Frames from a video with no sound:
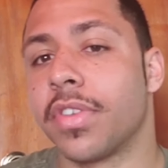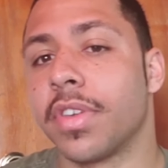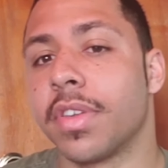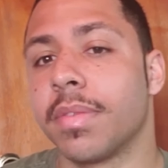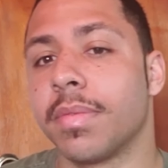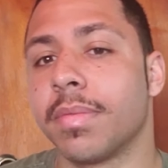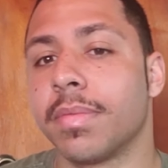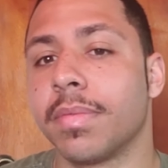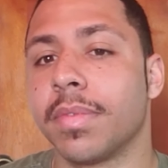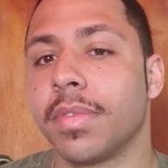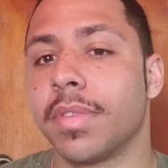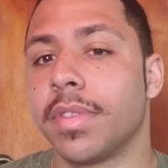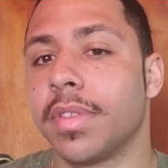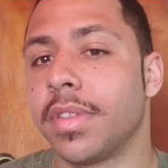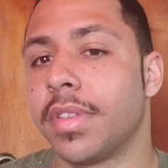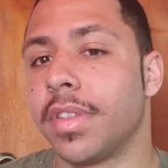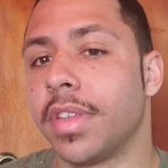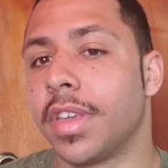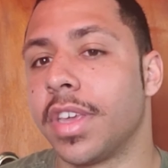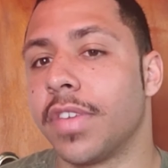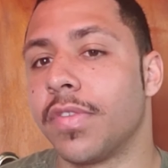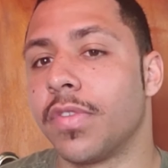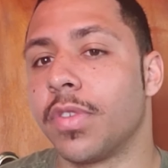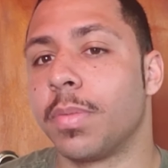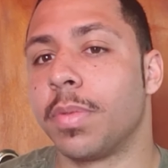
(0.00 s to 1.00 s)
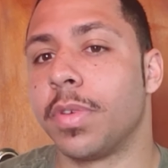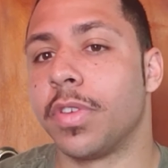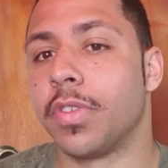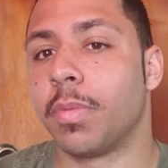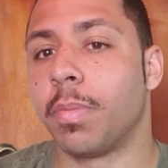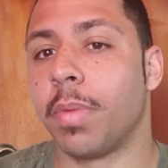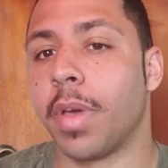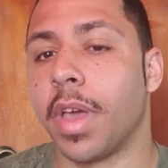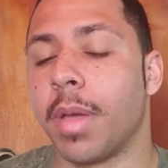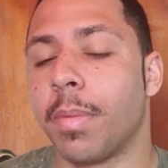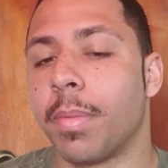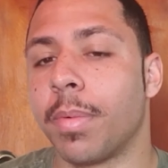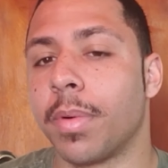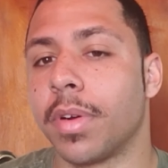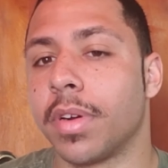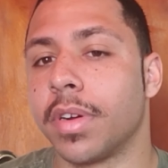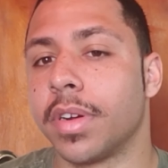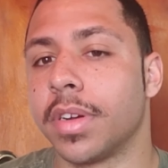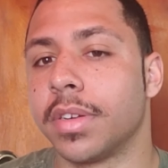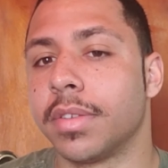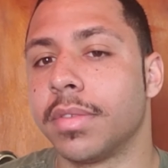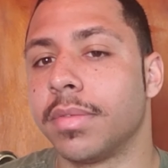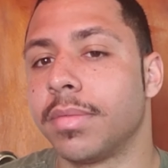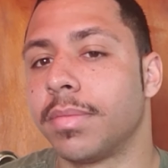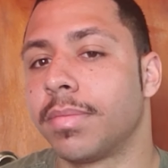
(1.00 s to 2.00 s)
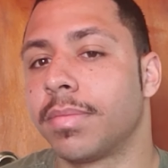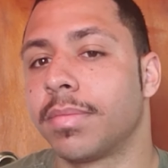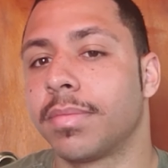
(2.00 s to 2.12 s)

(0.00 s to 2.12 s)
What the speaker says: it, they give you a piece of paper, and